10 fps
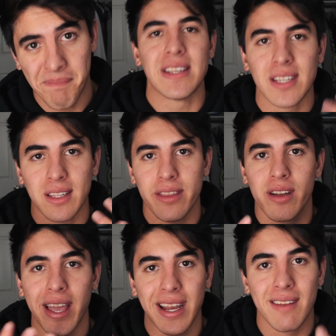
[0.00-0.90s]
Basically,
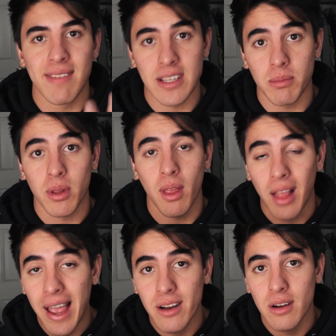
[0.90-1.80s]
they're like an invisible
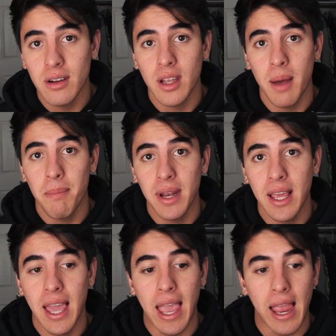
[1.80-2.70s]
aligner
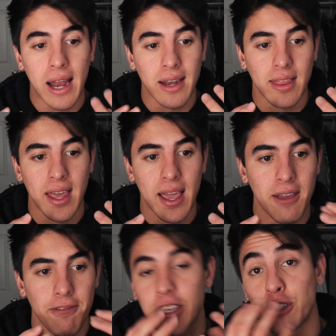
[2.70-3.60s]
company, and
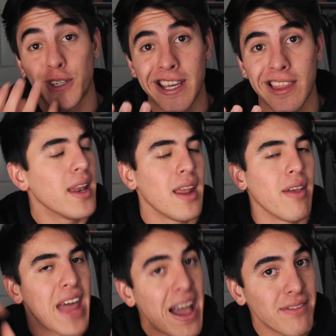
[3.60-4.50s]
they fix your teeth. Now,
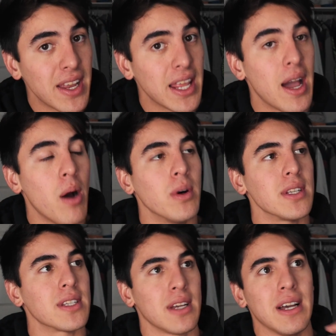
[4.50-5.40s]
that video
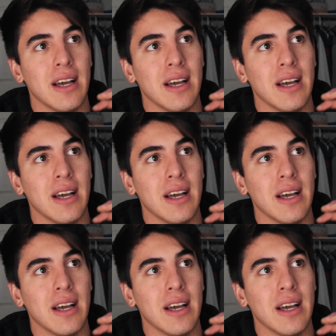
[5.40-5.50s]
was